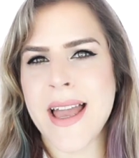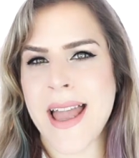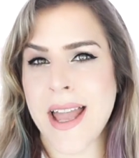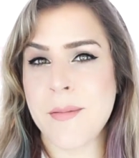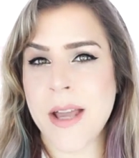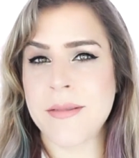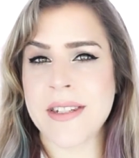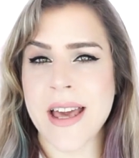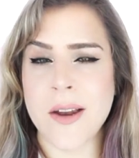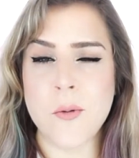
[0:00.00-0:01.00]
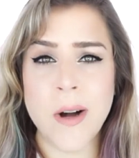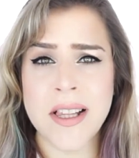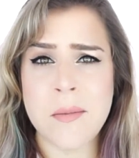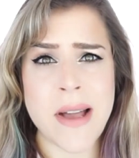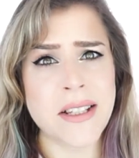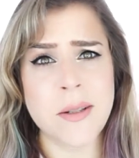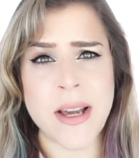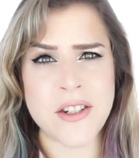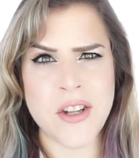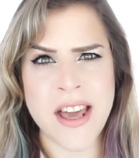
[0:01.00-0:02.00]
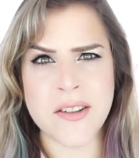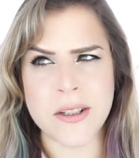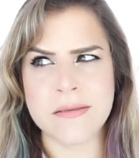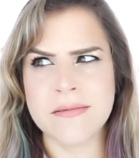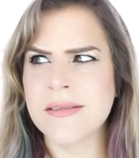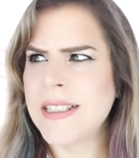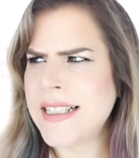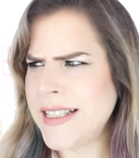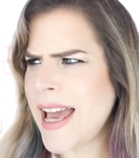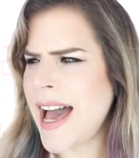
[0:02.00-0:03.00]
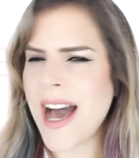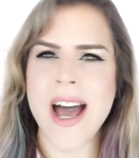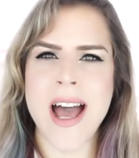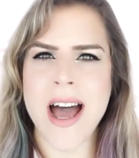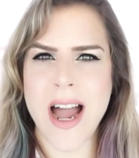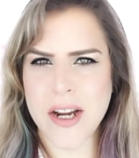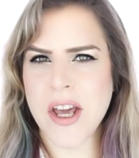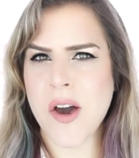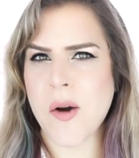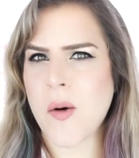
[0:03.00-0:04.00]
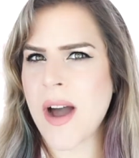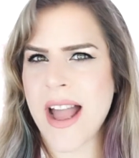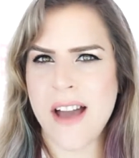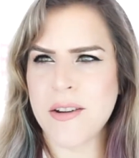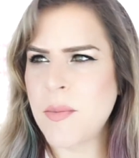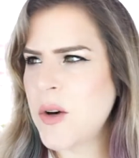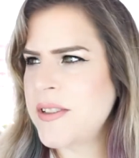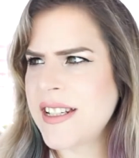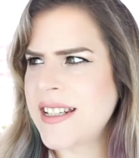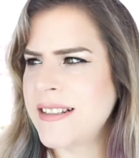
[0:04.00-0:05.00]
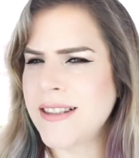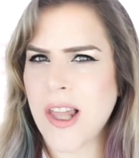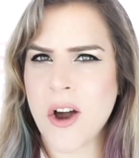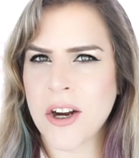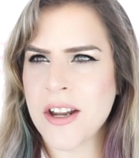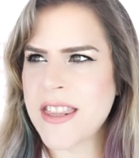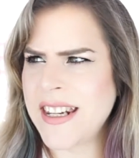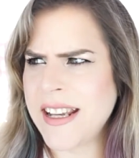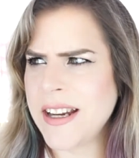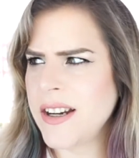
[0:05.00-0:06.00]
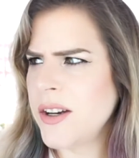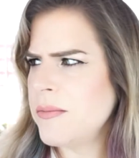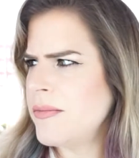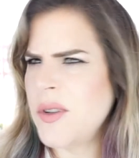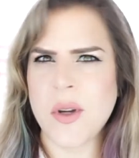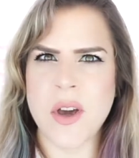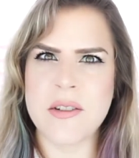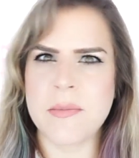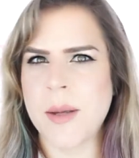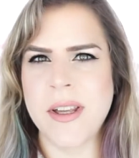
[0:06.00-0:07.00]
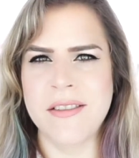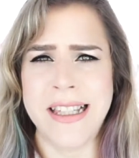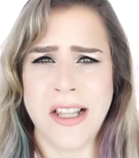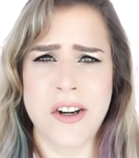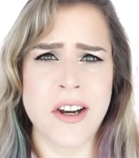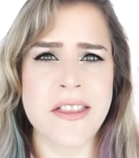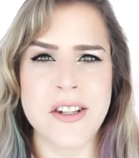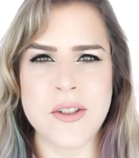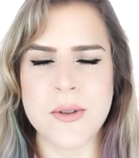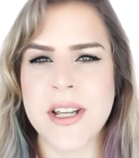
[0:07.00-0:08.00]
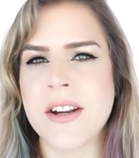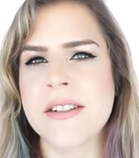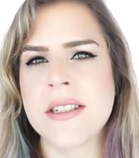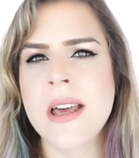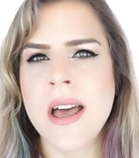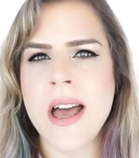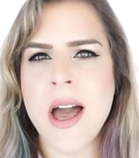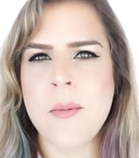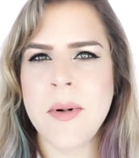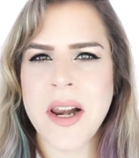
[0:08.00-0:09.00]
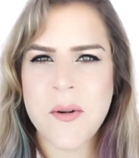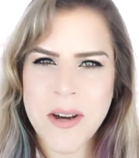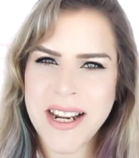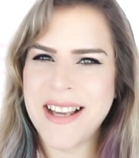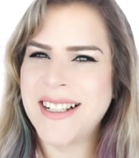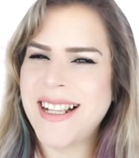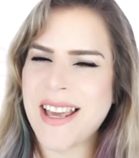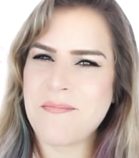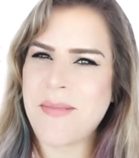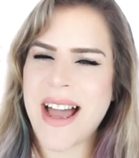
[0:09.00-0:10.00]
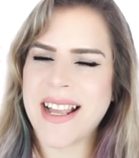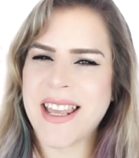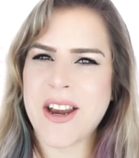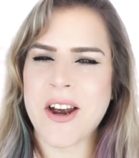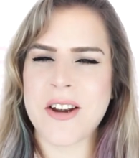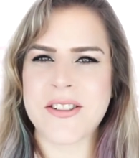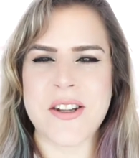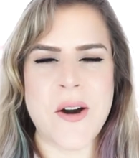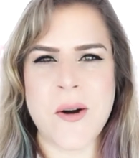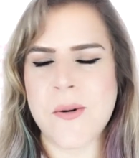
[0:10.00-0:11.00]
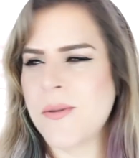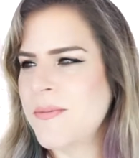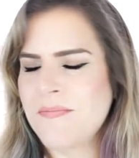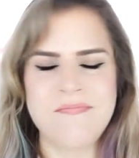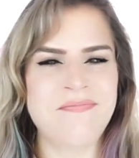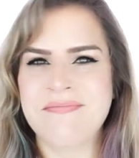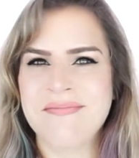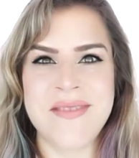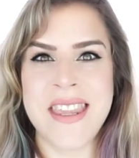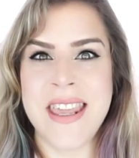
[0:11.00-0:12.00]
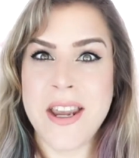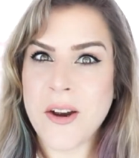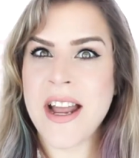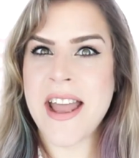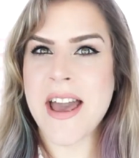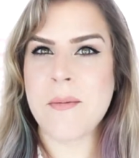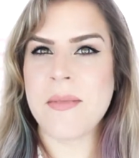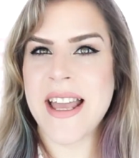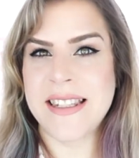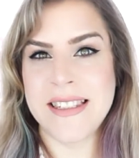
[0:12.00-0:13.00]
Hey babes, and welcome back to my channel. Yeah, I know, I haven't posted in longer than a year. Who knows, maybe even longer than 2 years. But I want to get back here, so here I am. And